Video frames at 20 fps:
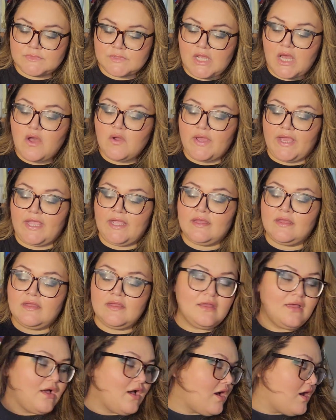Okay.
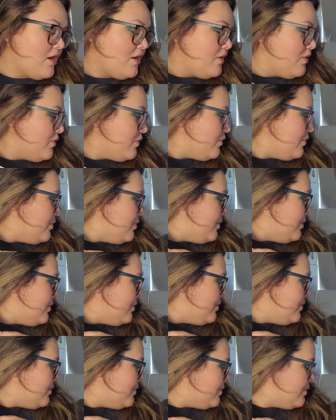Oh.
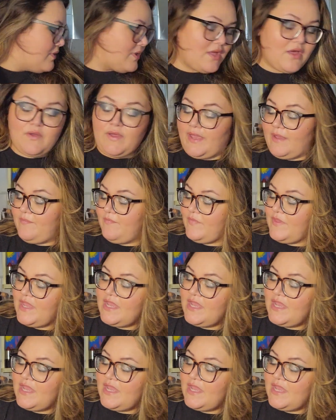Okay.